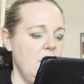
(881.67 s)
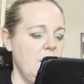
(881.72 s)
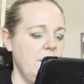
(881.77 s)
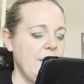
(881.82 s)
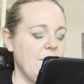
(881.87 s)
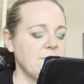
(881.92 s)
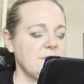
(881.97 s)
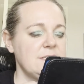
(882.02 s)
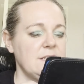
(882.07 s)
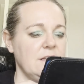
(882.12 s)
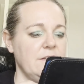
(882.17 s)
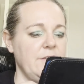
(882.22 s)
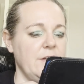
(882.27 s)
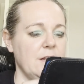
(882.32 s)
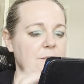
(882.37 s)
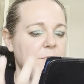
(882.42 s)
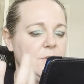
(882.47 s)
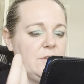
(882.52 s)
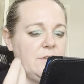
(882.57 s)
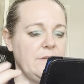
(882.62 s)
That one's still
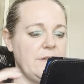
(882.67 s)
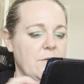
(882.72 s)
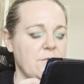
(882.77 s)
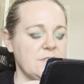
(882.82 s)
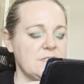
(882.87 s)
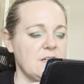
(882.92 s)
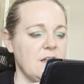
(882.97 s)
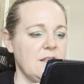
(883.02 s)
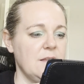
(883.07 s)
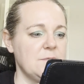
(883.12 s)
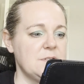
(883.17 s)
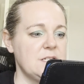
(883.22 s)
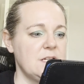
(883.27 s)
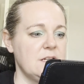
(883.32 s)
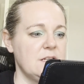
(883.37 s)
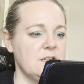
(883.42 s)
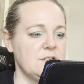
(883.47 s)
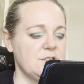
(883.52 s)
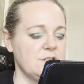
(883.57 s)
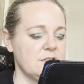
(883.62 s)
available. That one's not limited
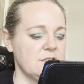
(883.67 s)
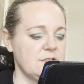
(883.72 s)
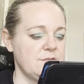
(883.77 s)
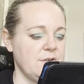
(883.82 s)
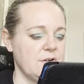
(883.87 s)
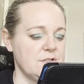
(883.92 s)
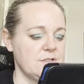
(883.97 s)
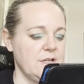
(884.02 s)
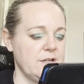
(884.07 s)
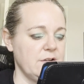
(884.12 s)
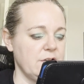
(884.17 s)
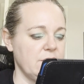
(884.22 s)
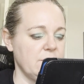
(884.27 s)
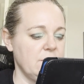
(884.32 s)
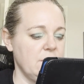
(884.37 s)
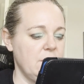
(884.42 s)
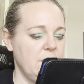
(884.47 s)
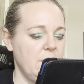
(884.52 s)
edition as far as I know.